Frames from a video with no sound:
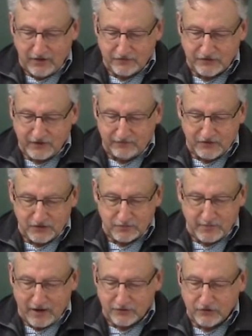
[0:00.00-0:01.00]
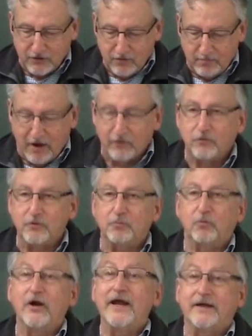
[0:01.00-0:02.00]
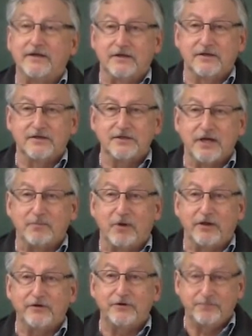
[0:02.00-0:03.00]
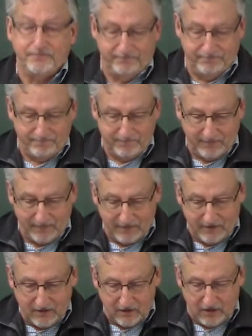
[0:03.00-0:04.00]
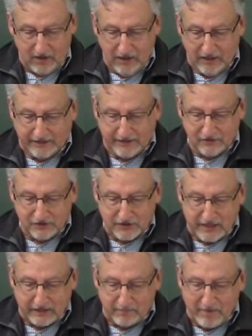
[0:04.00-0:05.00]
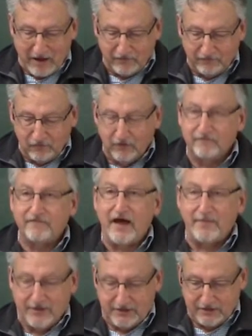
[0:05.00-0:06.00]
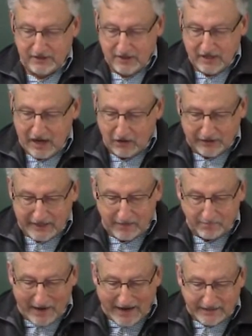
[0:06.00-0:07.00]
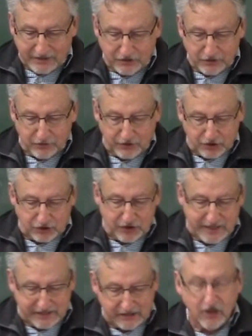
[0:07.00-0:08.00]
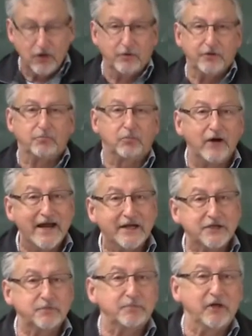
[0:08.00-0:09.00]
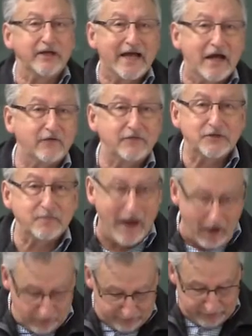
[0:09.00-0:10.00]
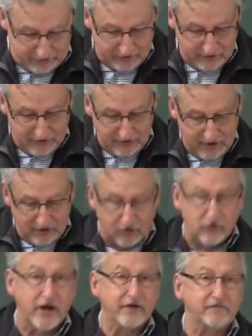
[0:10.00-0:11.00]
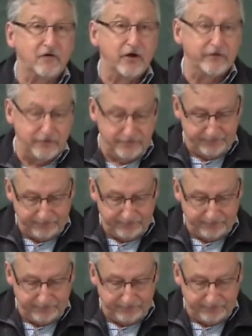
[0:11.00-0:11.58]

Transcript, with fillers: I've stuffed its mouth, mouth with bread," said mother. "Ugh, it looks like a mouthful of vomit. How can I bite into its cheek with bread spilling out of its mouth?" cried father.